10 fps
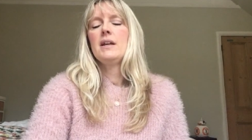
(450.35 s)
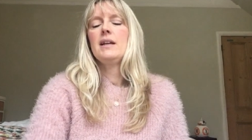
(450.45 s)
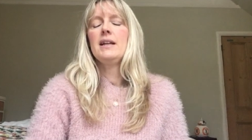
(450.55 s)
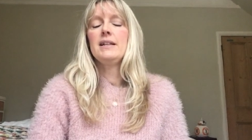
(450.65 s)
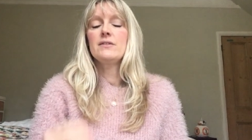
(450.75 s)

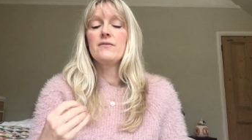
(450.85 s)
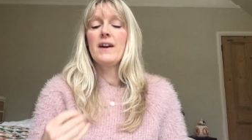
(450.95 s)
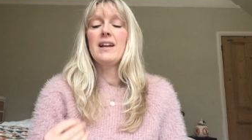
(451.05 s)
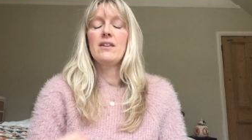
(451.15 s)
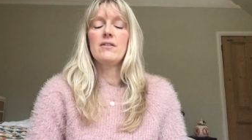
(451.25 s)
It is
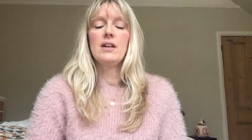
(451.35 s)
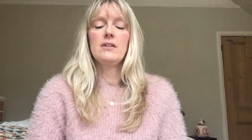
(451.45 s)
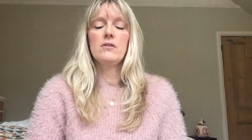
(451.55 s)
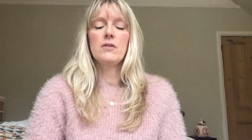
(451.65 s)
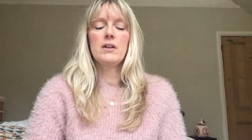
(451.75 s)
faith
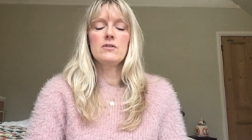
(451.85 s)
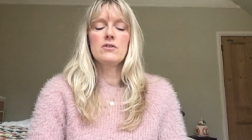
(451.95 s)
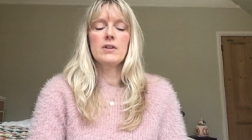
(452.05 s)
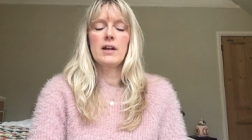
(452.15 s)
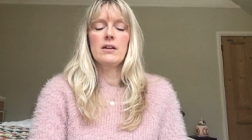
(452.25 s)
in your own
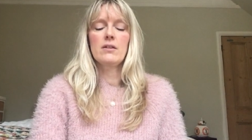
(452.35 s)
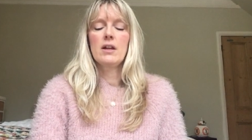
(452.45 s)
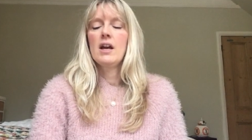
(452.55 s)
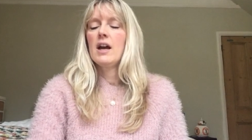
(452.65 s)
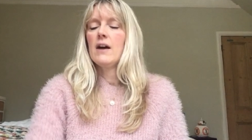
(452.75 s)
strength
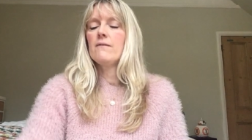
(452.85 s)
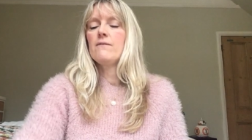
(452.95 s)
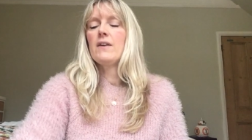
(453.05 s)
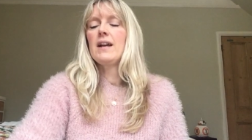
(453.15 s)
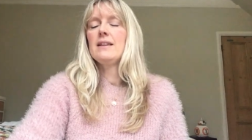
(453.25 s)
and
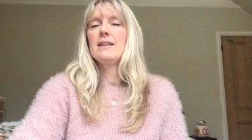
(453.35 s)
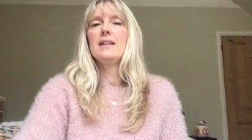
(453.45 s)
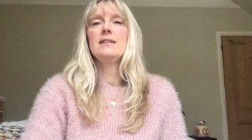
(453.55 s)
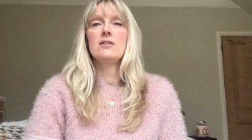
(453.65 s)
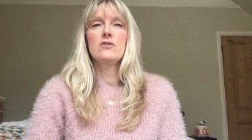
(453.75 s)
faith
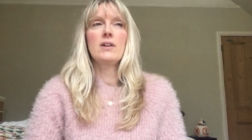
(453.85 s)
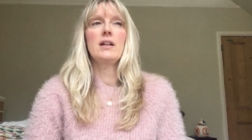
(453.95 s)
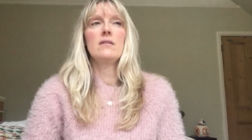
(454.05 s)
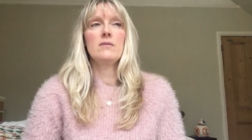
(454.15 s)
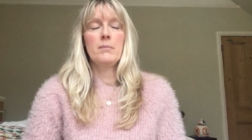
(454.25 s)
in the
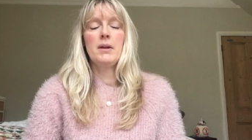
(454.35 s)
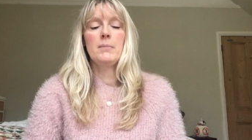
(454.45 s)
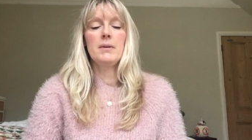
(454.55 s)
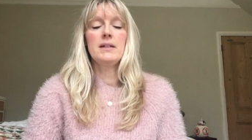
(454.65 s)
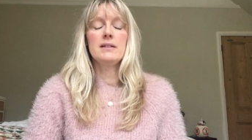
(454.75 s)
strength of the
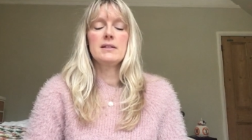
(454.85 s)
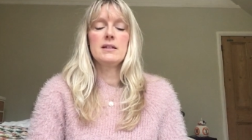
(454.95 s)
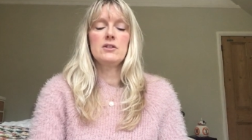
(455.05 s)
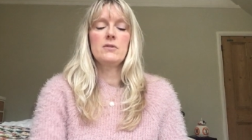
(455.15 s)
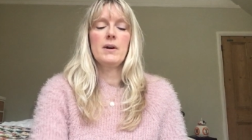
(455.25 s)
people in the
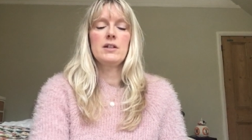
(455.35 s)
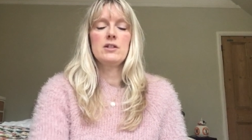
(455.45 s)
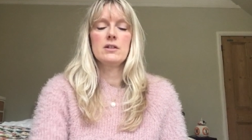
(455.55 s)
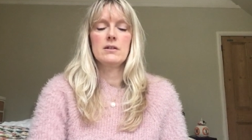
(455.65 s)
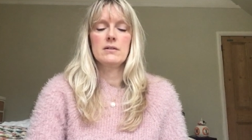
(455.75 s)

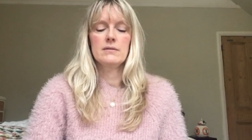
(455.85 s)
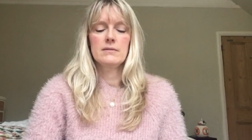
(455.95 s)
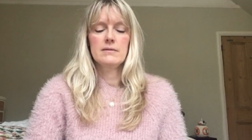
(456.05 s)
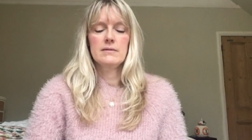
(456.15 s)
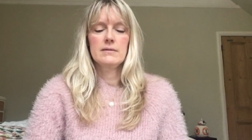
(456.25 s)
situation.
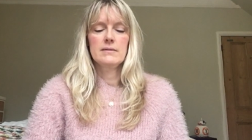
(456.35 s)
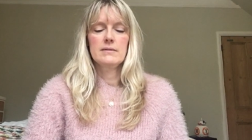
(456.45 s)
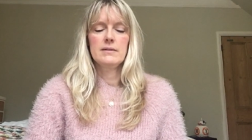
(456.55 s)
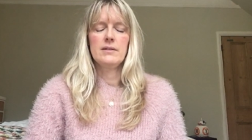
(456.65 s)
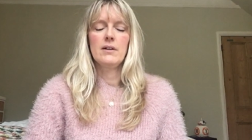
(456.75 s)

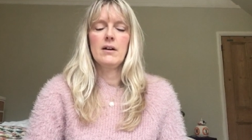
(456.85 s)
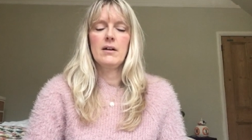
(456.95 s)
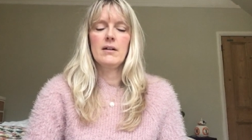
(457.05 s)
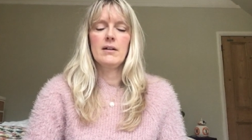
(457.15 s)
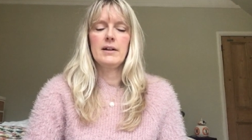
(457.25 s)

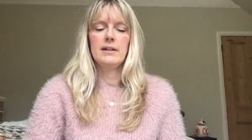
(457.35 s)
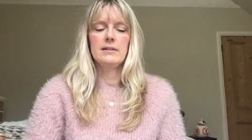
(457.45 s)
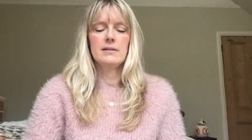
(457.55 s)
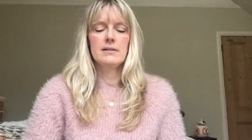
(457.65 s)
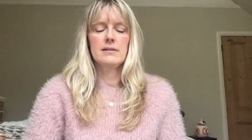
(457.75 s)

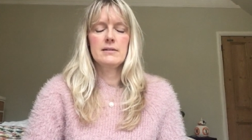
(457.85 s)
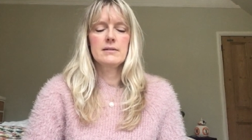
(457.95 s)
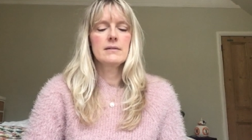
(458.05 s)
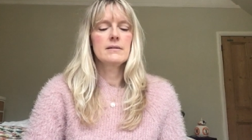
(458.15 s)
Nice.